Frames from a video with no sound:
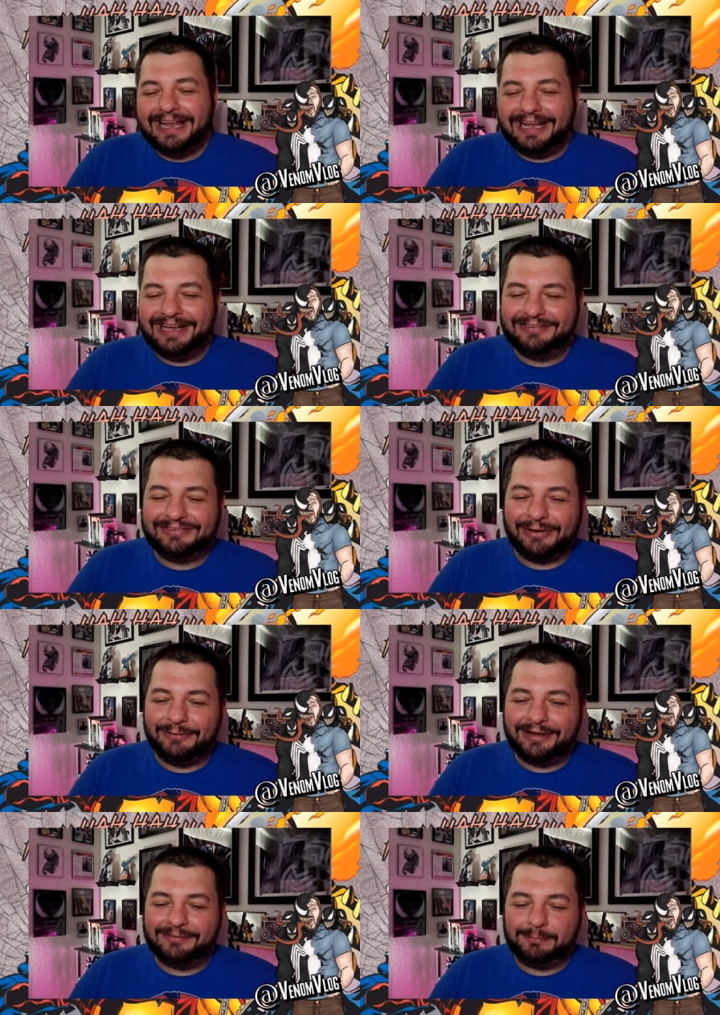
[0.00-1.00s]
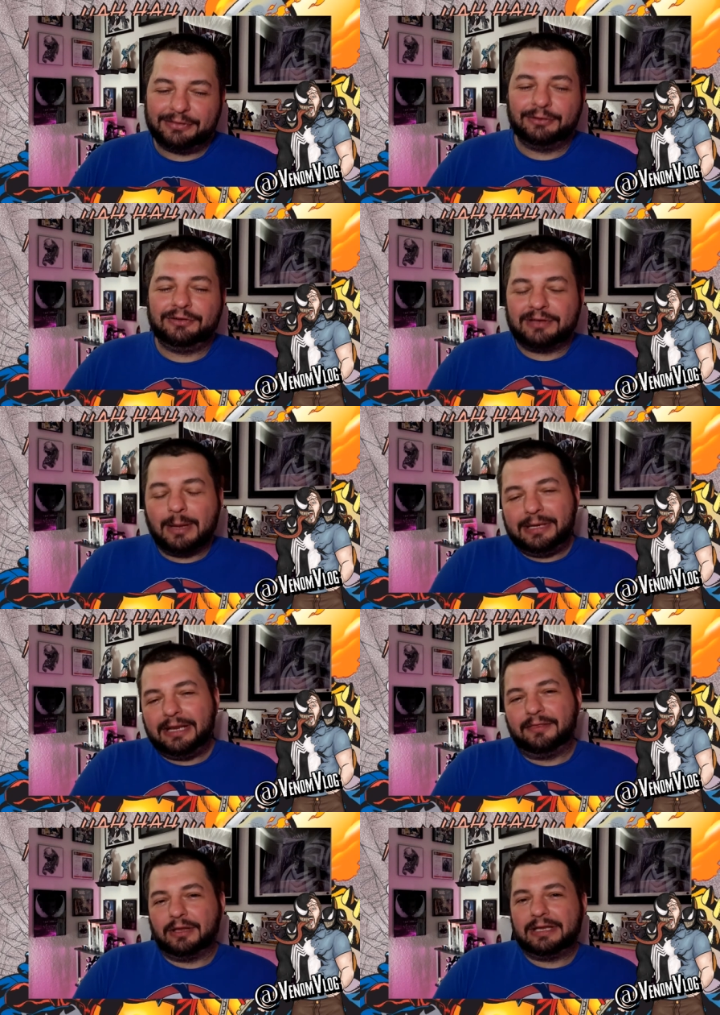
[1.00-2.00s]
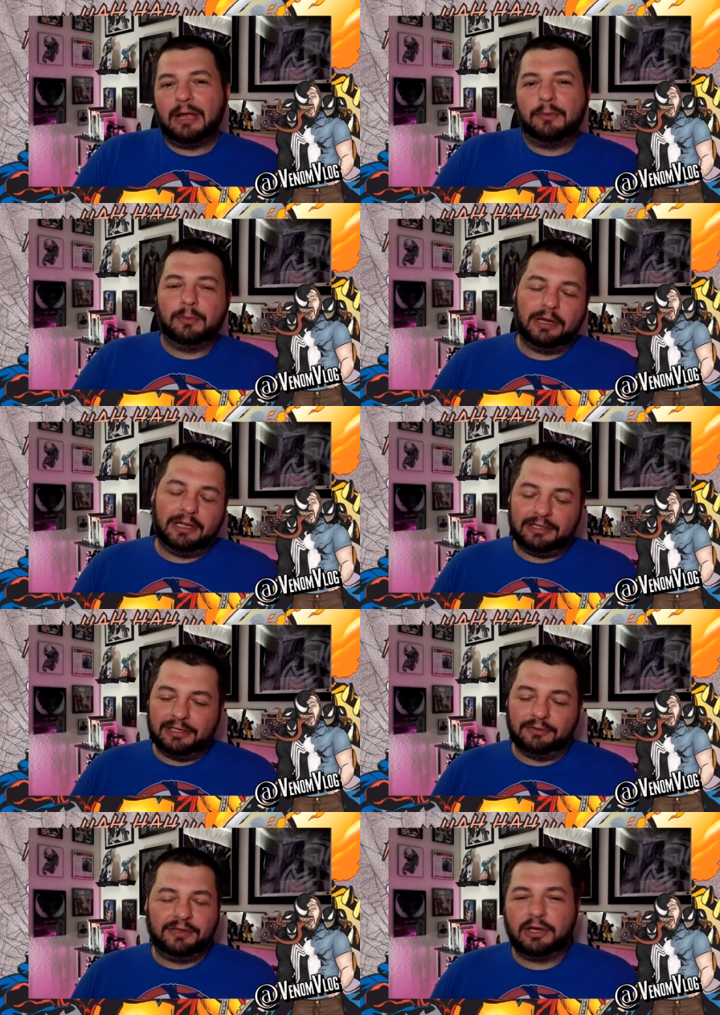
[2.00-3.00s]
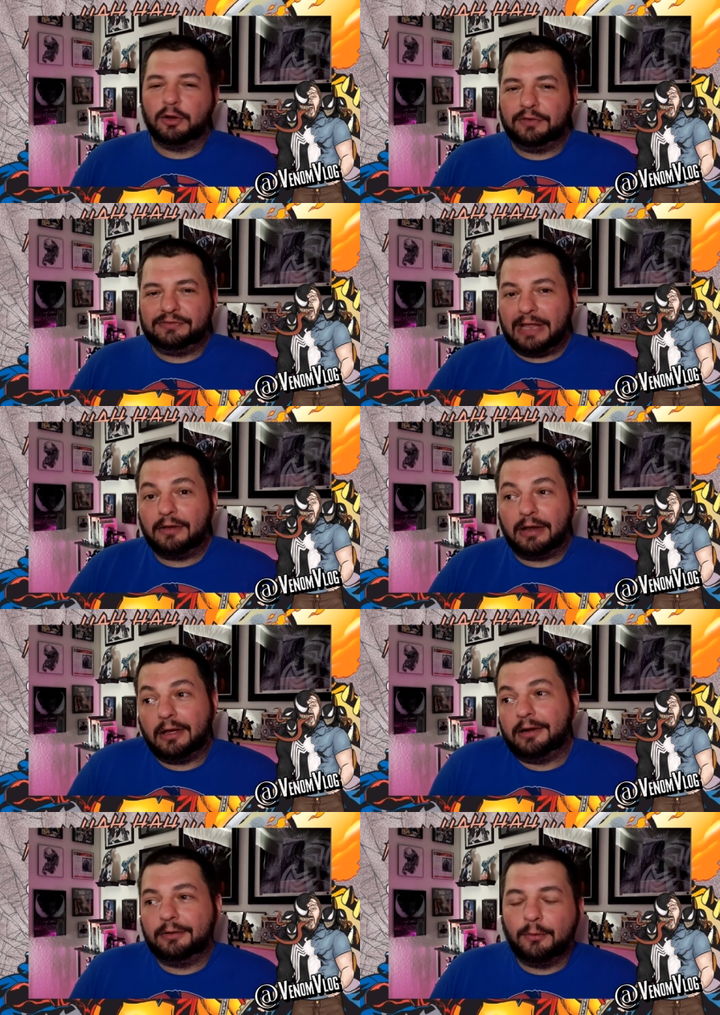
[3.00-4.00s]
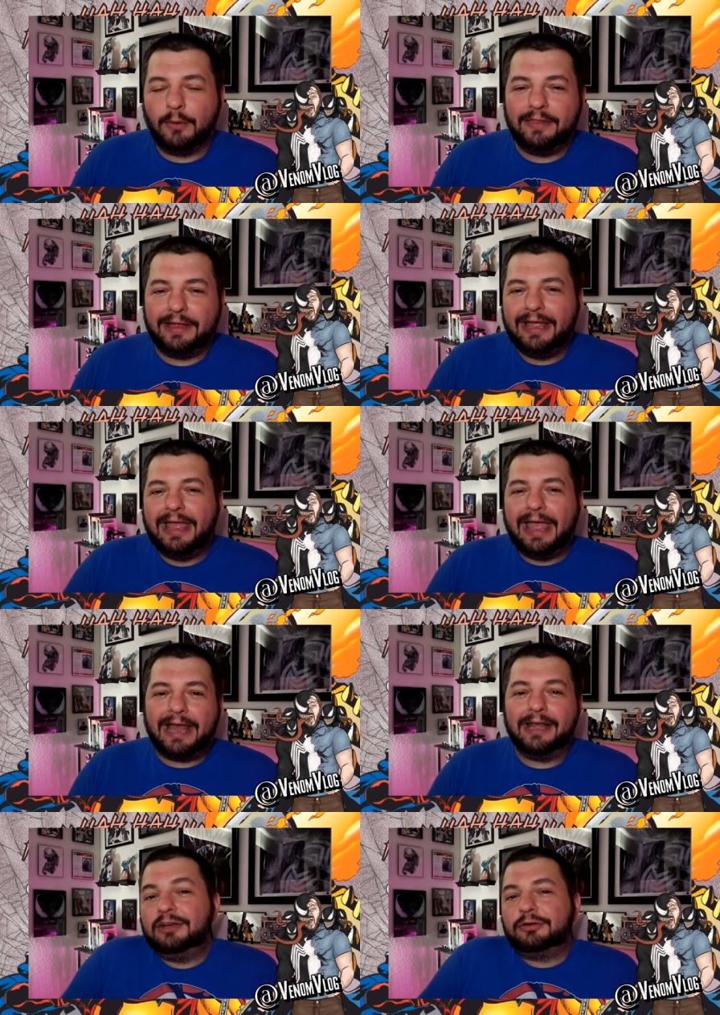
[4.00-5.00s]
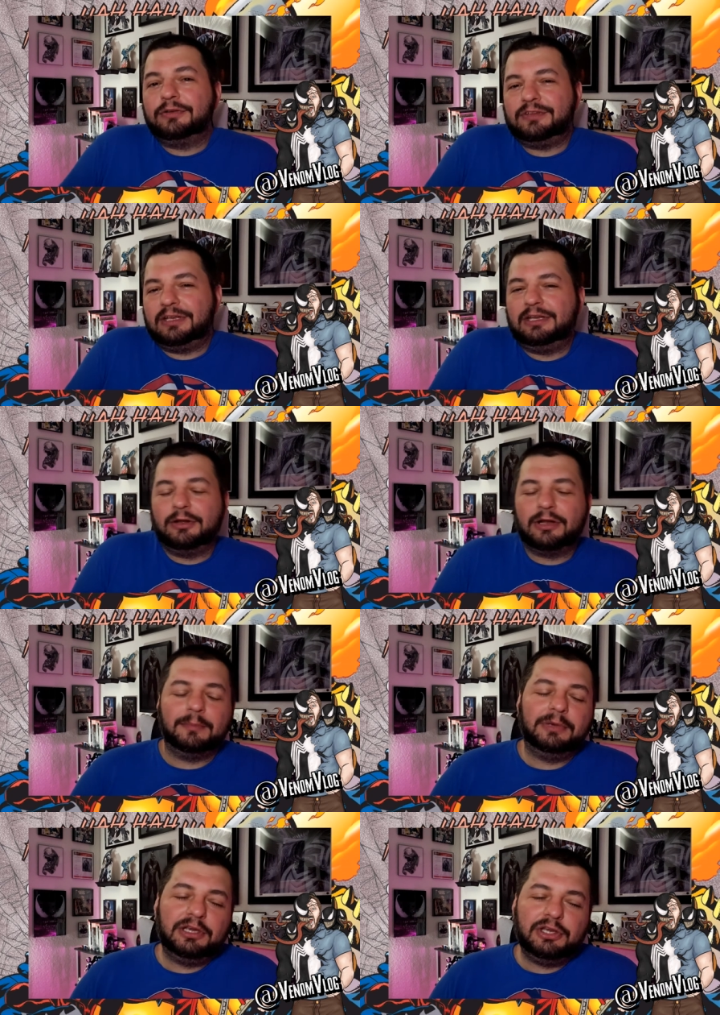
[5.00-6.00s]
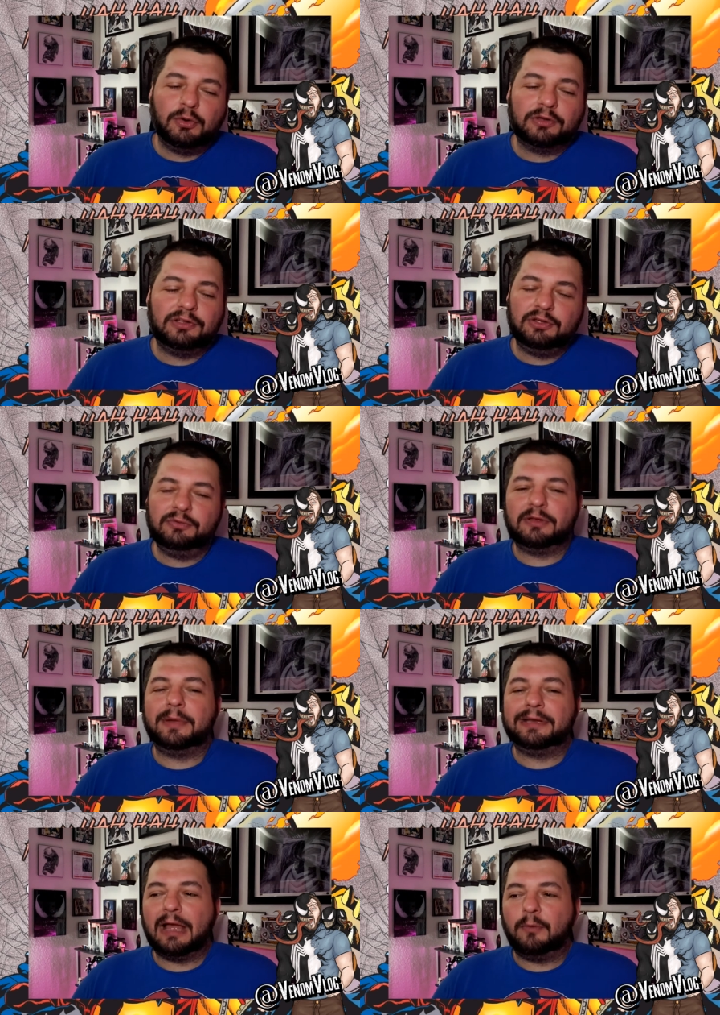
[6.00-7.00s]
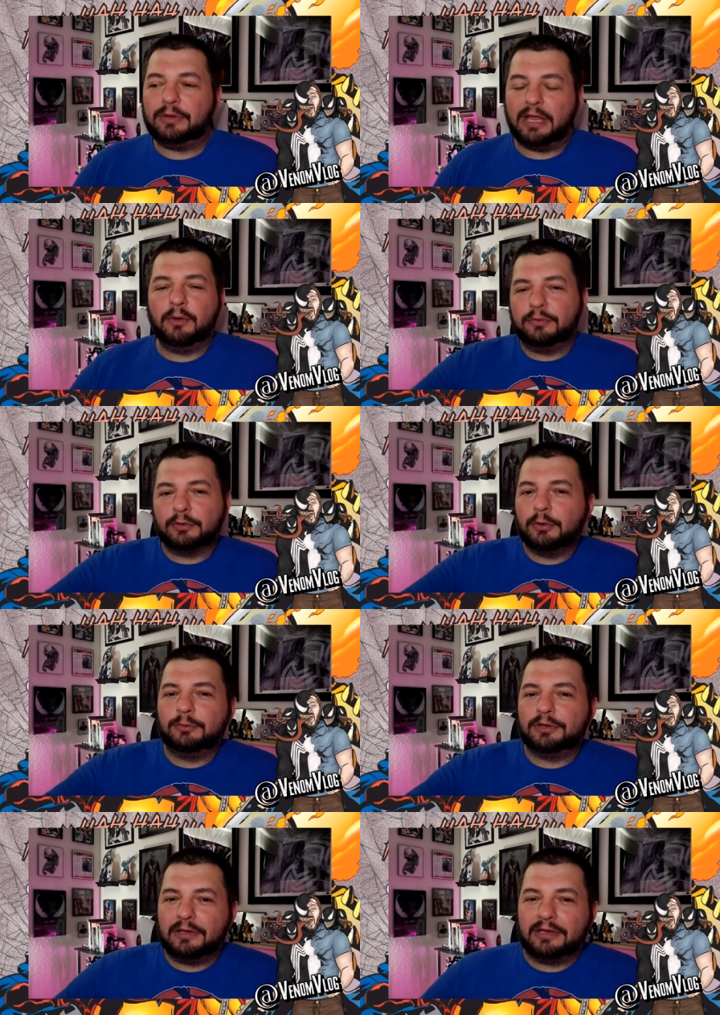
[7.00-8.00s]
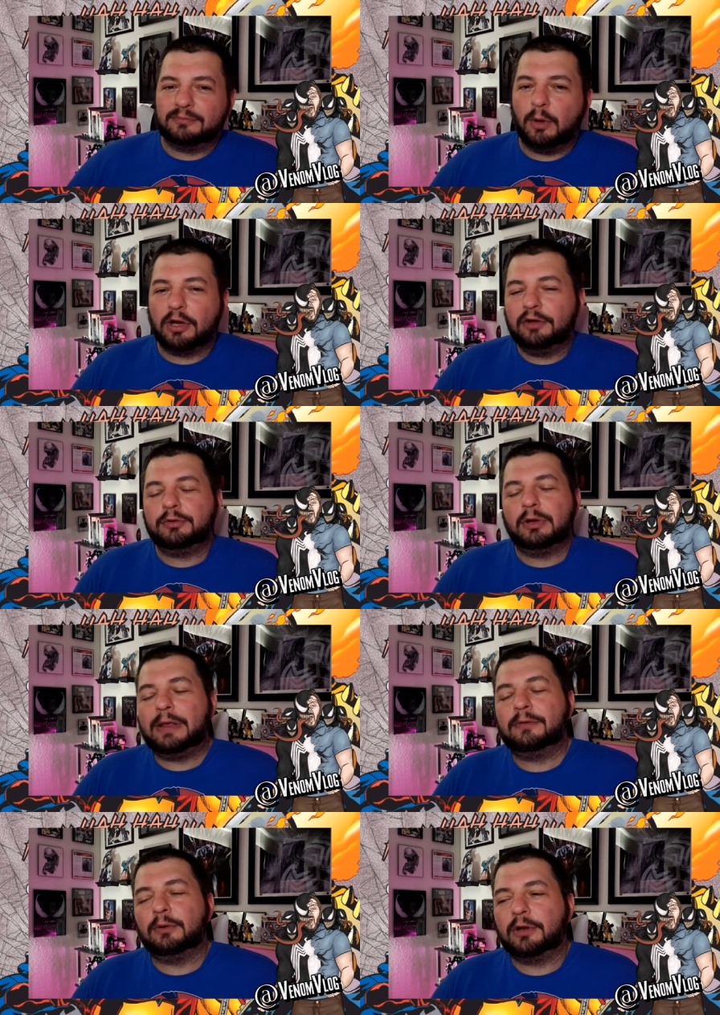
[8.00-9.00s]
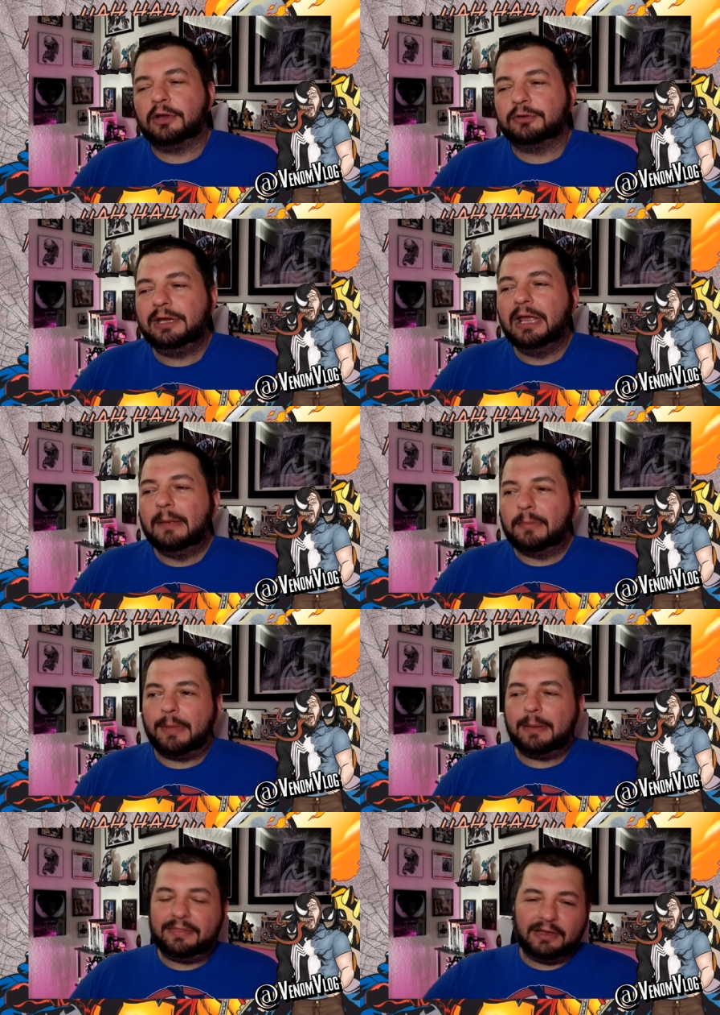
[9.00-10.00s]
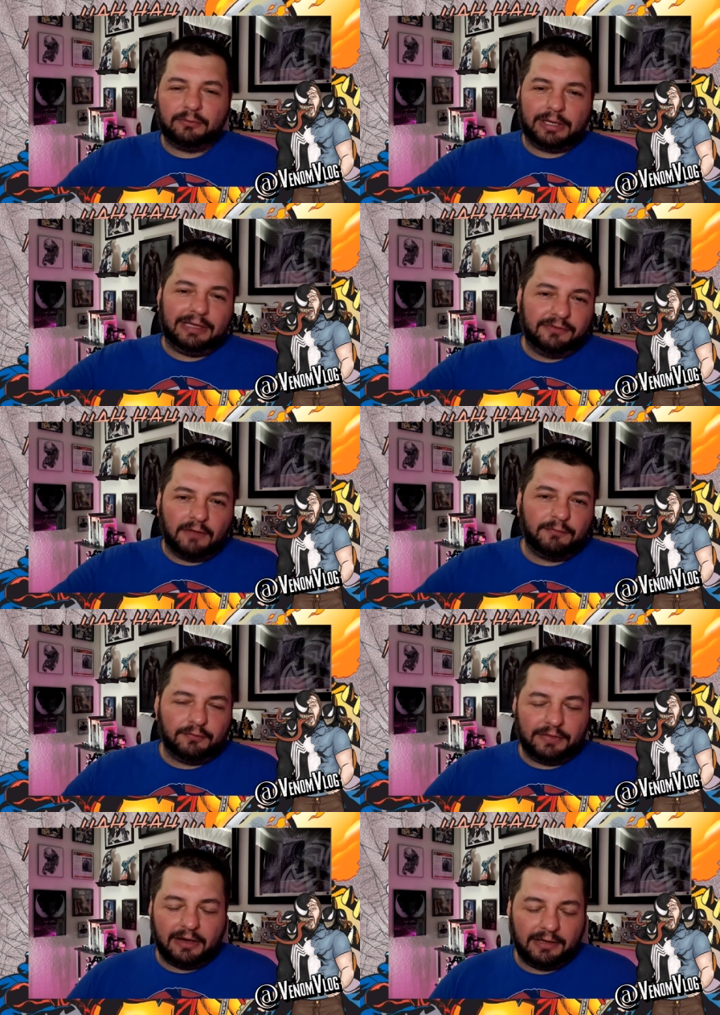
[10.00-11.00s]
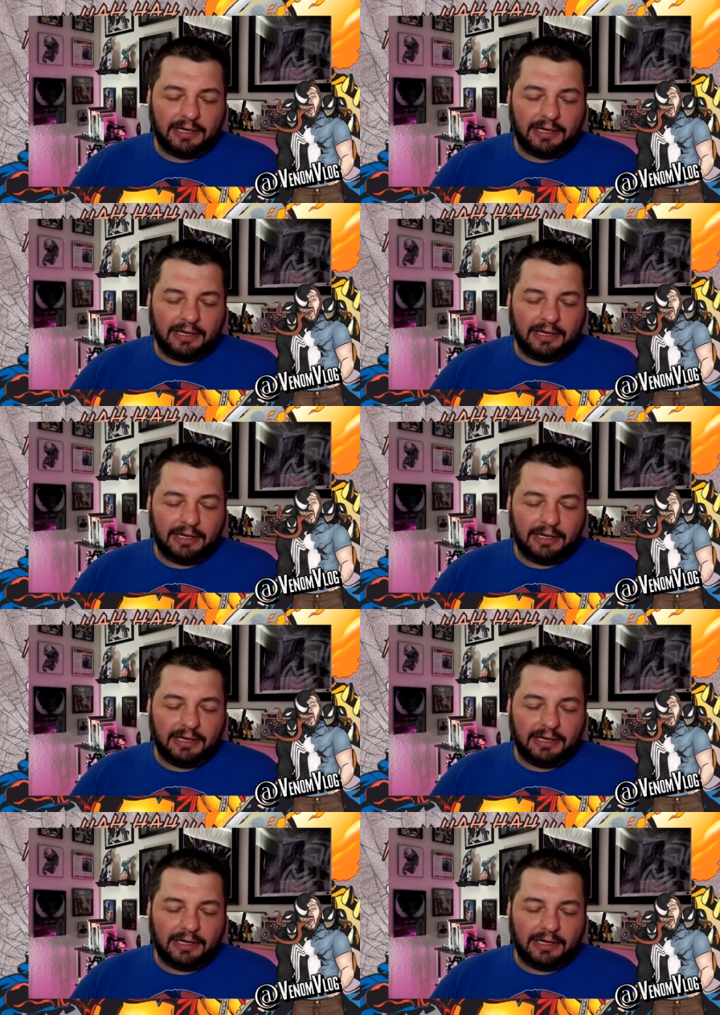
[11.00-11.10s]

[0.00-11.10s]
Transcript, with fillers: Uh, so, uh, but they're just coming in. They're like, yeah, we want to, you know, take over this town now. I don't know why they had an interest in, you know, coming to New York to do something like that when they owned their own like small country or ran their own country, but maybe things were getting tough over there, and they